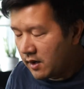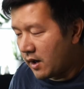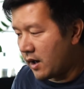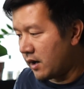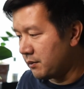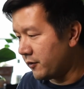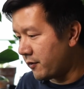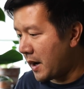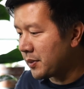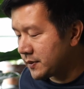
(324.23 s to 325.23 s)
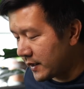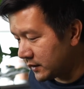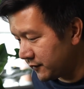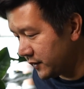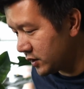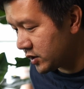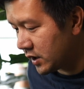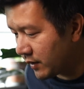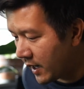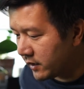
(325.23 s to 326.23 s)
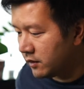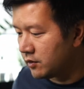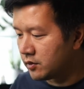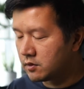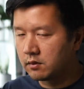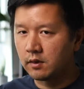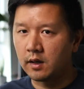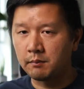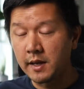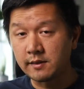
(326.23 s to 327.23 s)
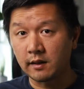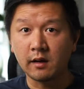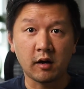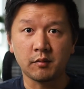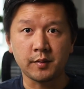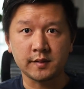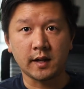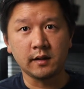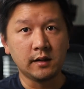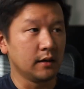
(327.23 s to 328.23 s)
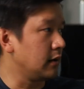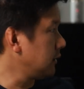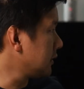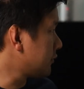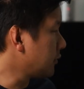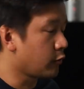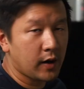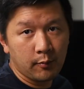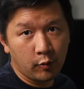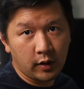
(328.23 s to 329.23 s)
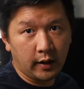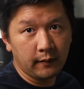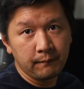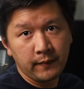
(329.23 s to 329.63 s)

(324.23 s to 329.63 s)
But from my perspective, this chair I use basically 100% here in this room where I'm working.